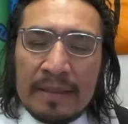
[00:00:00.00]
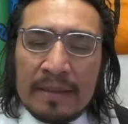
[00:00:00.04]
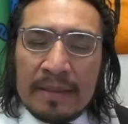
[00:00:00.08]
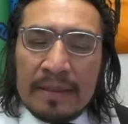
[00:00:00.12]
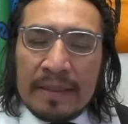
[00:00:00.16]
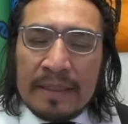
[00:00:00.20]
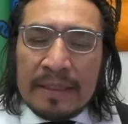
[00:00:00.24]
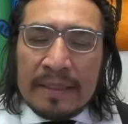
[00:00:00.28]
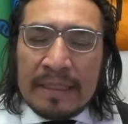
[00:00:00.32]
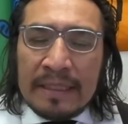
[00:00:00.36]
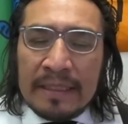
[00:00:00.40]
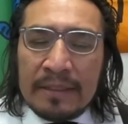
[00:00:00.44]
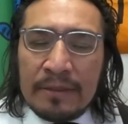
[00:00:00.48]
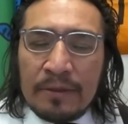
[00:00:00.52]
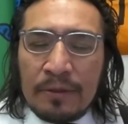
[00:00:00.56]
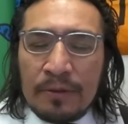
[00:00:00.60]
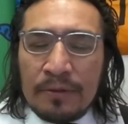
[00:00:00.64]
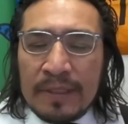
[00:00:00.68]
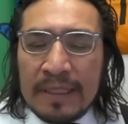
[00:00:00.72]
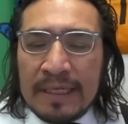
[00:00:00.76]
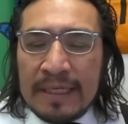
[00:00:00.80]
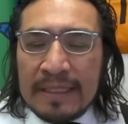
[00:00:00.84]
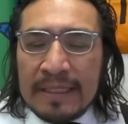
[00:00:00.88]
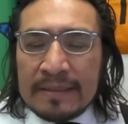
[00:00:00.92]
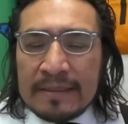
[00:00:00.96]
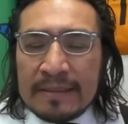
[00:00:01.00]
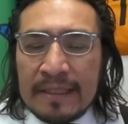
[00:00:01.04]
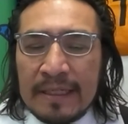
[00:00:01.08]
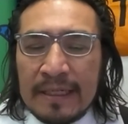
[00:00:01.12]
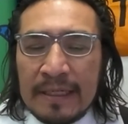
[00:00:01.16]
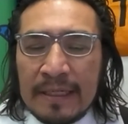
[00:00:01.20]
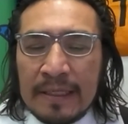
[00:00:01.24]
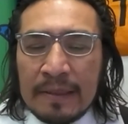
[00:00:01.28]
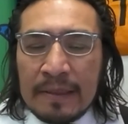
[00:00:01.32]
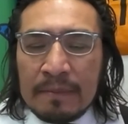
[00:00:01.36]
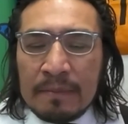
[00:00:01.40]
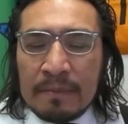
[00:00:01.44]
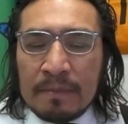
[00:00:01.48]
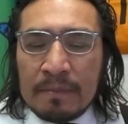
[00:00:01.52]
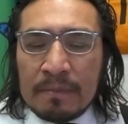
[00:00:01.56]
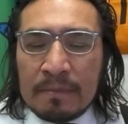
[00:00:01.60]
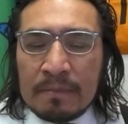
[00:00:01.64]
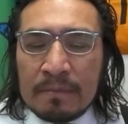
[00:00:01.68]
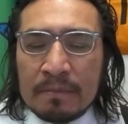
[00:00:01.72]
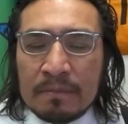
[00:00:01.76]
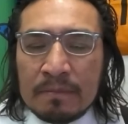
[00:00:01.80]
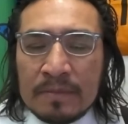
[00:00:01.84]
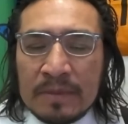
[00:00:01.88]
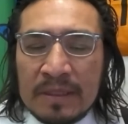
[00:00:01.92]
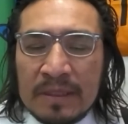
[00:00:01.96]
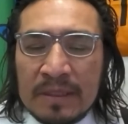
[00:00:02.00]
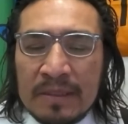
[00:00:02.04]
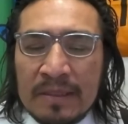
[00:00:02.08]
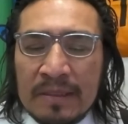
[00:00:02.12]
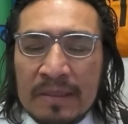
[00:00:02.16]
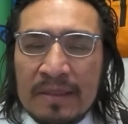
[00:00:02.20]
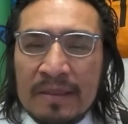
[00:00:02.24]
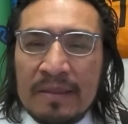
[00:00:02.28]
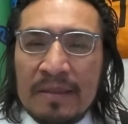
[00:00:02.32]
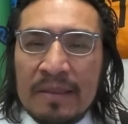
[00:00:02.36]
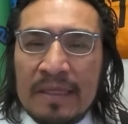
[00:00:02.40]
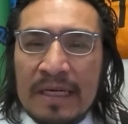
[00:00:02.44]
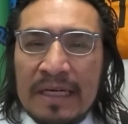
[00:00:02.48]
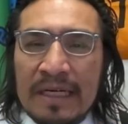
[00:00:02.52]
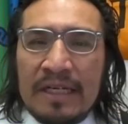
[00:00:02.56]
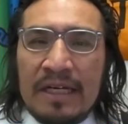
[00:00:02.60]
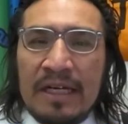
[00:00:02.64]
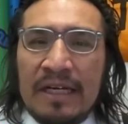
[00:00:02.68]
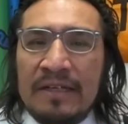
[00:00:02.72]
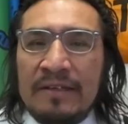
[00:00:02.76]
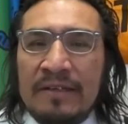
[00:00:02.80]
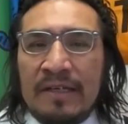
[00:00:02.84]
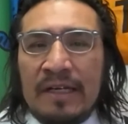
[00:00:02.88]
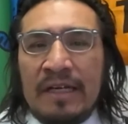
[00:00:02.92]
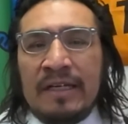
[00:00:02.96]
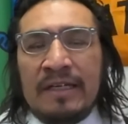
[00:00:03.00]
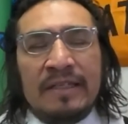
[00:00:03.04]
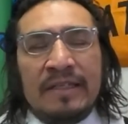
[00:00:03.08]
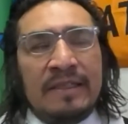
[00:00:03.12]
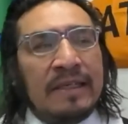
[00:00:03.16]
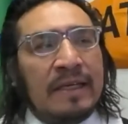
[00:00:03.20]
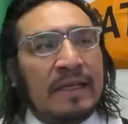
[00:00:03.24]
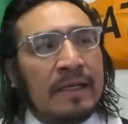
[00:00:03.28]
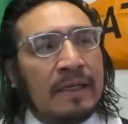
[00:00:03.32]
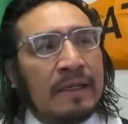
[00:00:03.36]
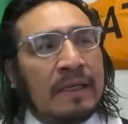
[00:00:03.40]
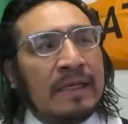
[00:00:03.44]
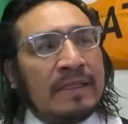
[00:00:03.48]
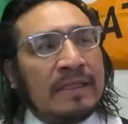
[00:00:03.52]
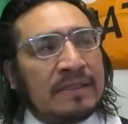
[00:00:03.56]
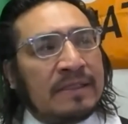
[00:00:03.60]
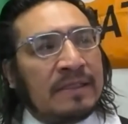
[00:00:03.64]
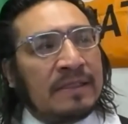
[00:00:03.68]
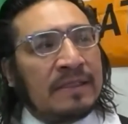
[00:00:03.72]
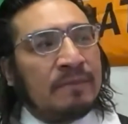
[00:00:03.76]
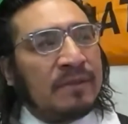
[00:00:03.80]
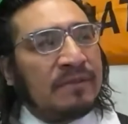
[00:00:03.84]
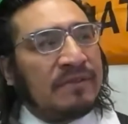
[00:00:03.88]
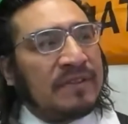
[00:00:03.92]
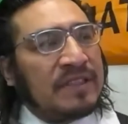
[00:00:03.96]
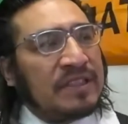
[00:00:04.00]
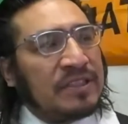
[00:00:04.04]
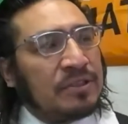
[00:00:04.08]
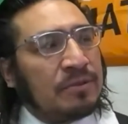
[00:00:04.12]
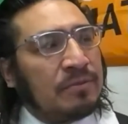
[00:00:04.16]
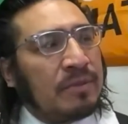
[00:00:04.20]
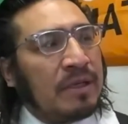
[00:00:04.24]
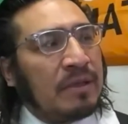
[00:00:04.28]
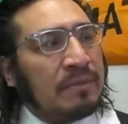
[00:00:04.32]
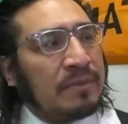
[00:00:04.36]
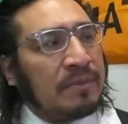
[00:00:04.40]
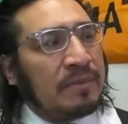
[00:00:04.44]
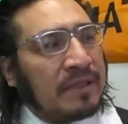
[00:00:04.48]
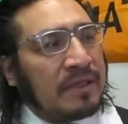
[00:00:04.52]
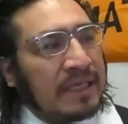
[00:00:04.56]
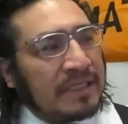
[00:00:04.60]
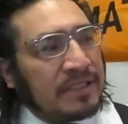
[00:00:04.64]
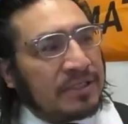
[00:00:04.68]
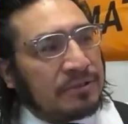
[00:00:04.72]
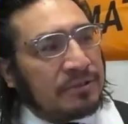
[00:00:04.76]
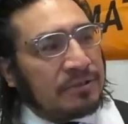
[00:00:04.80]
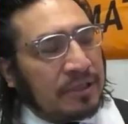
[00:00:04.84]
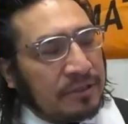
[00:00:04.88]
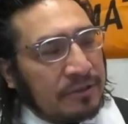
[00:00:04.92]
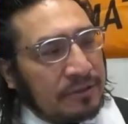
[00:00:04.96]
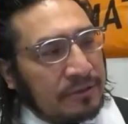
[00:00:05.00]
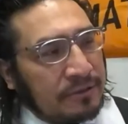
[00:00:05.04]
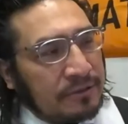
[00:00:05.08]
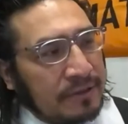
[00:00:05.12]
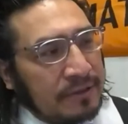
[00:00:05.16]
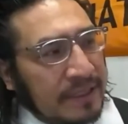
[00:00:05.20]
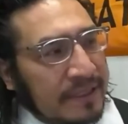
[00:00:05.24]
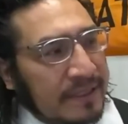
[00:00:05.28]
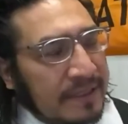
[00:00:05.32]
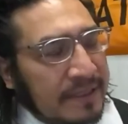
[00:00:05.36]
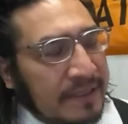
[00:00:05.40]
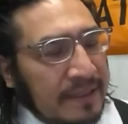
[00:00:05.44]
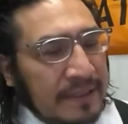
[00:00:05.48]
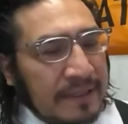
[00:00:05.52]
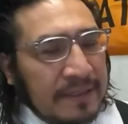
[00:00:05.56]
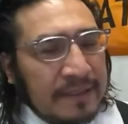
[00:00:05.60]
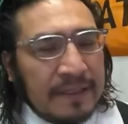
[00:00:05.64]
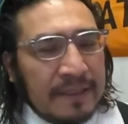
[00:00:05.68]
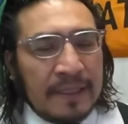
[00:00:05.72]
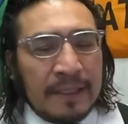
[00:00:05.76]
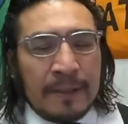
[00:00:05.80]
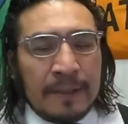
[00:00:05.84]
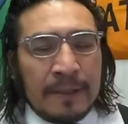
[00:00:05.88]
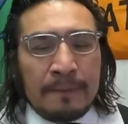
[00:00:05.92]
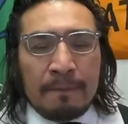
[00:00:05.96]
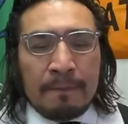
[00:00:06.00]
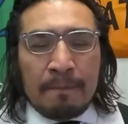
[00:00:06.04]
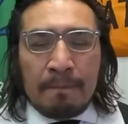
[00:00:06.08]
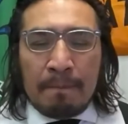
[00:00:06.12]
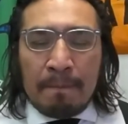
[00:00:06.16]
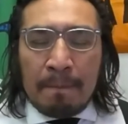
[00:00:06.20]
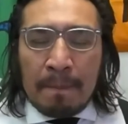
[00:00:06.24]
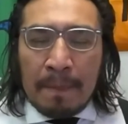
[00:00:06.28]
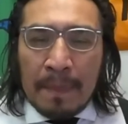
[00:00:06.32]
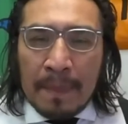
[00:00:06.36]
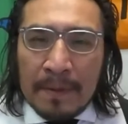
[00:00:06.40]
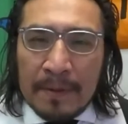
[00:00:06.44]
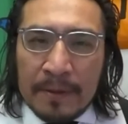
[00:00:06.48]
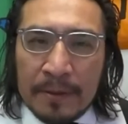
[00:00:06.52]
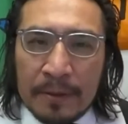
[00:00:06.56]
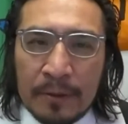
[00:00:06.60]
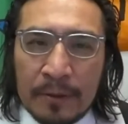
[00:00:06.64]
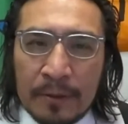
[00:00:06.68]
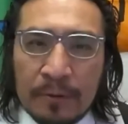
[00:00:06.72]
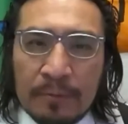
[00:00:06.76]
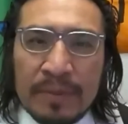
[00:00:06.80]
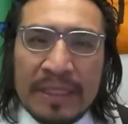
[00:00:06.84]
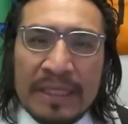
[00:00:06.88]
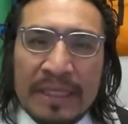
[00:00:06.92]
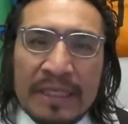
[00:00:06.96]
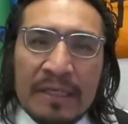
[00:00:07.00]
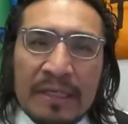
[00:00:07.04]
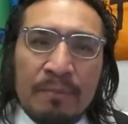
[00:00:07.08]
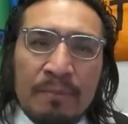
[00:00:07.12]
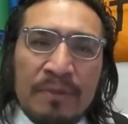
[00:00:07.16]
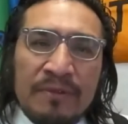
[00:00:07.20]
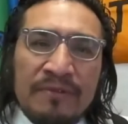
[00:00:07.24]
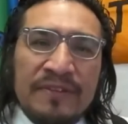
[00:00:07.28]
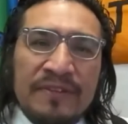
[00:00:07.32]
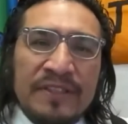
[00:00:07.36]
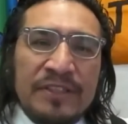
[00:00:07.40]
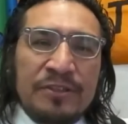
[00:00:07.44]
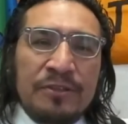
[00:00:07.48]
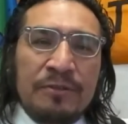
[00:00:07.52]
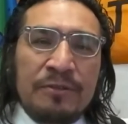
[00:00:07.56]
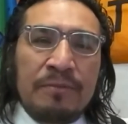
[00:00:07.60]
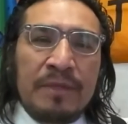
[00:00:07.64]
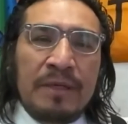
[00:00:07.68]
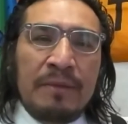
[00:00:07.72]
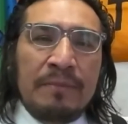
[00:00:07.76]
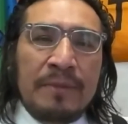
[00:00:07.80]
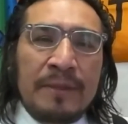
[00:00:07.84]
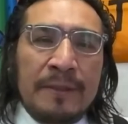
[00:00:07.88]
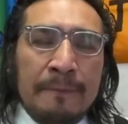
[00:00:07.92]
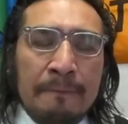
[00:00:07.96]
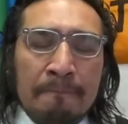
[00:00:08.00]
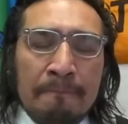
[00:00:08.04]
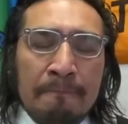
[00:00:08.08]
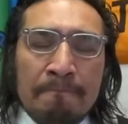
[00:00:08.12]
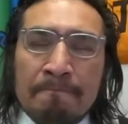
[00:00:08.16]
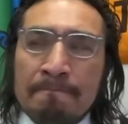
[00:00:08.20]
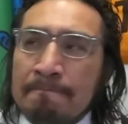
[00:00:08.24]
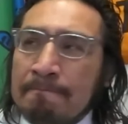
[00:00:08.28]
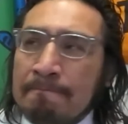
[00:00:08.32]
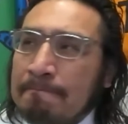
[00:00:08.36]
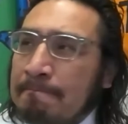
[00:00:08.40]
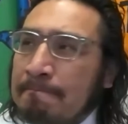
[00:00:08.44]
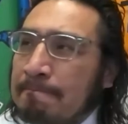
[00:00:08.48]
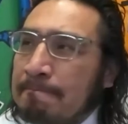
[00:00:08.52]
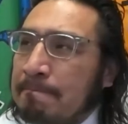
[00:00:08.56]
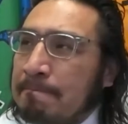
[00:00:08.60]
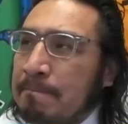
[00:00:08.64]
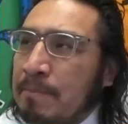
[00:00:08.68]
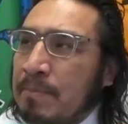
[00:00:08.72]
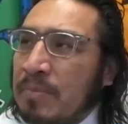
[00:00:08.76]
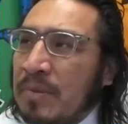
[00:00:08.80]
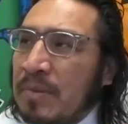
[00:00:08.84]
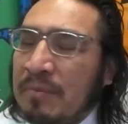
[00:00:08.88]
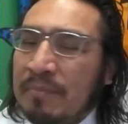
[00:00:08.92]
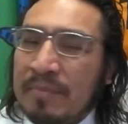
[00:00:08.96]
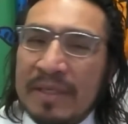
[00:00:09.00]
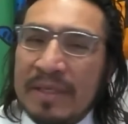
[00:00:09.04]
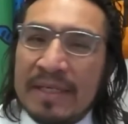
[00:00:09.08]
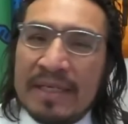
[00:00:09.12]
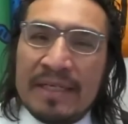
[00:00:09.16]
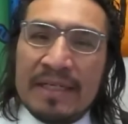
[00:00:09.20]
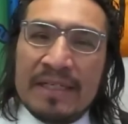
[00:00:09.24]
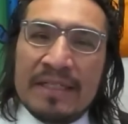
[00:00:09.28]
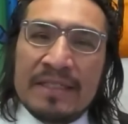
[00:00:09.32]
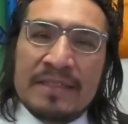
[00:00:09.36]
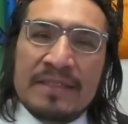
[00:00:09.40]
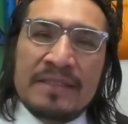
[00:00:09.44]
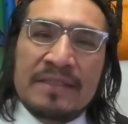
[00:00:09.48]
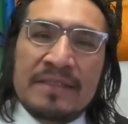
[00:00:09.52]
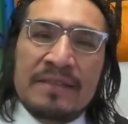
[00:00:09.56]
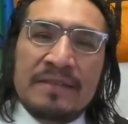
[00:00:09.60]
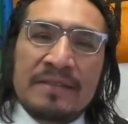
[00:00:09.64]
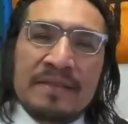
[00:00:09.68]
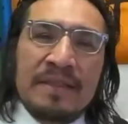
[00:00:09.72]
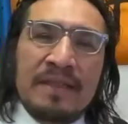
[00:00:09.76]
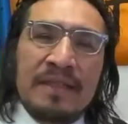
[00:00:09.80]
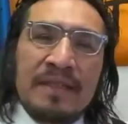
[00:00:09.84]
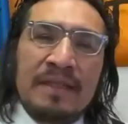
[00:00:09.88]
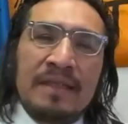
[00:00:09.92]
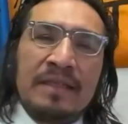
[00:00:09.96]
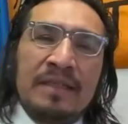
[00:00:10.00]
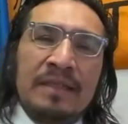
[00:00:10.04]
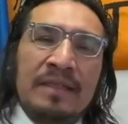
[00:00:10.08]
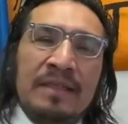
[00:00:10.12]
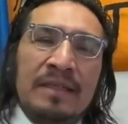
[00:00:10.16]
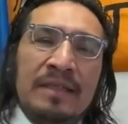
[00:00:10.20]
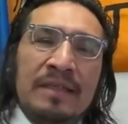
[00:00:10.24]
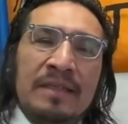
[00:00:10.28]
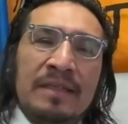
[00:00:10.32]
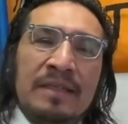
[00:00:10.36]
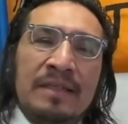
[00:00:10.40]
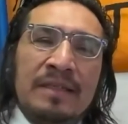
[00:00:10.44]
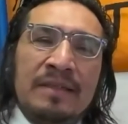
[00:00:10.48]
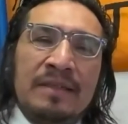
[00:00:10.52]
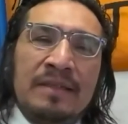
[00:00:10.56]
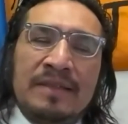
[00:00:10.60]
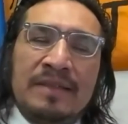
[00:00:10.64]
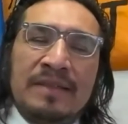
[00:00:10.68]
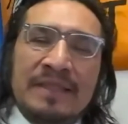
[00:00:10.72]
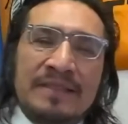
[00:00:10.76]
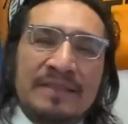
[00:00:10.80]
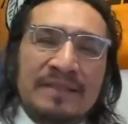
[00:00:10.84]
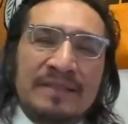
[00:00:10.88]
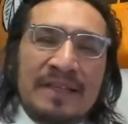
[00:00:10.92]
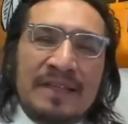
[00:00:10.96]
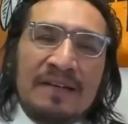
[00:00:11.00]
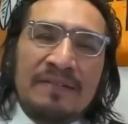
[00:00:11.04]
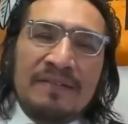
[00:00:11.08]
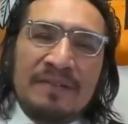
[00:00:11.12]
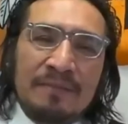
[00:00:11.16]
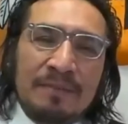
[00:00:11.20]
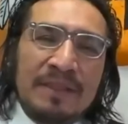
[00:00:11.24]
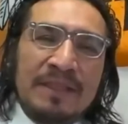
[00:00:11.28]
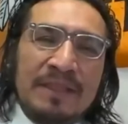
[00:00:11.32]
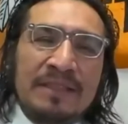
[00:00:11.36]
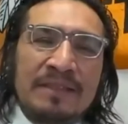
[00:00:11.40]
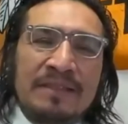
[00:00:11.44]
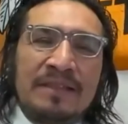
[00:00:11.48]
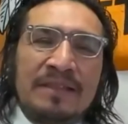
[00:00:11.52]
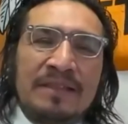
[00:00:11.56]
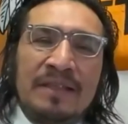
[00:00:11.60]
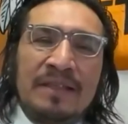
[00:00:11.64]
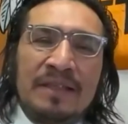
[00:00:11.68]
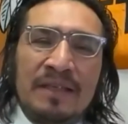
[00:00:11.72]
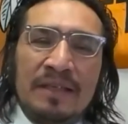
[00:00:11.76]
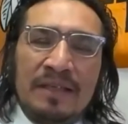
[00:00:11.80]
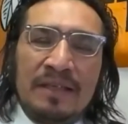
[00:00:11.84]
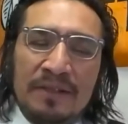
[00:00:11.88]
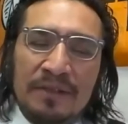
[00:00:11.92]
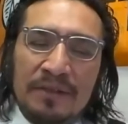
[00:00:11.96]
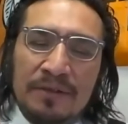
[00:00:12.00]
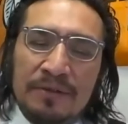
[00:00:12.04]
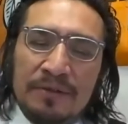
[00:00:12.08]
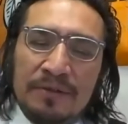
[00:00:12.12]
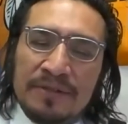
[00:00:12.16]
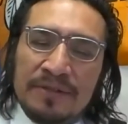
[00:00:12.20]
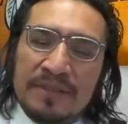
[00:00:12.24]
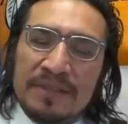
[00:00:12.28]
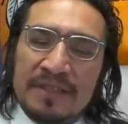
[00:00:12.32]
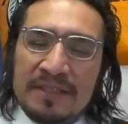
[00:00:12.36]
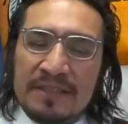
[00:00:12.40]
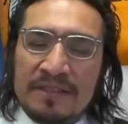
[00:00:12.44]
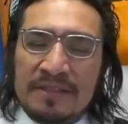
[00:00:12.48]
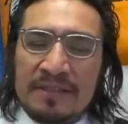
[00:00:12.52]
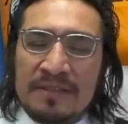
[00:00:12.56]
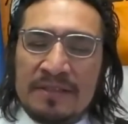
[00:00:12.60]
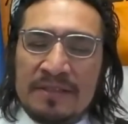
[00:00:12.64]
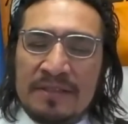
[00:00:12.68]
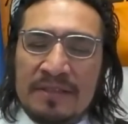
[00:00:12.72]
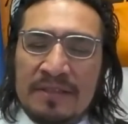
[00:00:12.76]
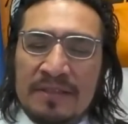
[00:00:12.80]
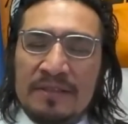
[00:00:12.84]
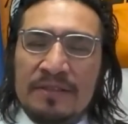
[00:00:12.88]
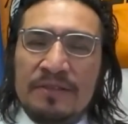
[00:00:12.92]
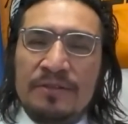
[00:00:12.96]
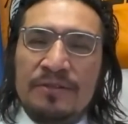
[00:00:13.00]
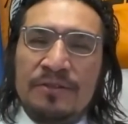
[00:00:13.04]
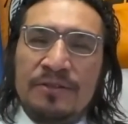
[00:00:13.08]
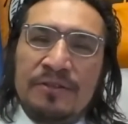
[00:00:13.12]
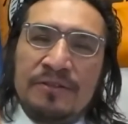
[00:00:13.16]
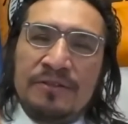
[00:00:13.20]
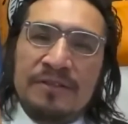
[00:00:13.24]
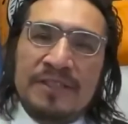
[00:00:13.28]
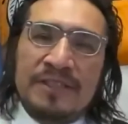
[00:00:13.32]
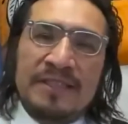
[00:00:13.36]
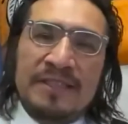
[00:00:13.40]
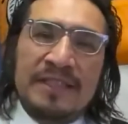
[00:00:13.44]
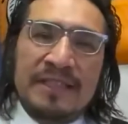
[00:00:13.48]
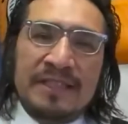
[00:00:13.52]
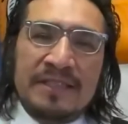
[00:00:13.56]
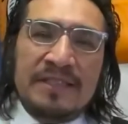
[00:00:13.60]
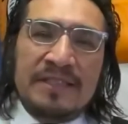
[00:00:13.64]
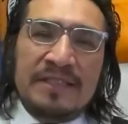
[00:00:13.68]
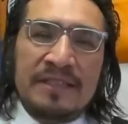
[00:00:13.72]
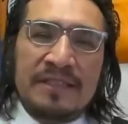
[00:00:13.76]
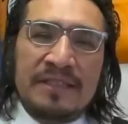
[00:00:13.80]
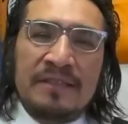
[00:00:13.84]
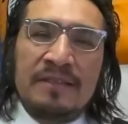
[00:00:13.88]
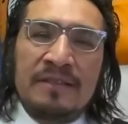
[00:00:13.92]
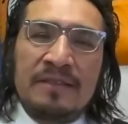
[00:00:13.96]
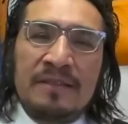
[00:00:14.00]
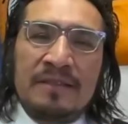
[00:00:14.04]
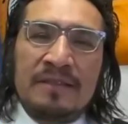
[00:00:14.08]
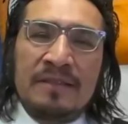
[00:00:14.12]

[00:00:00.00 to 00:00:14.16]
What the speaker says: And I know that as a provincial member, I struggle with being a provincial member, because this government uses jurisdiction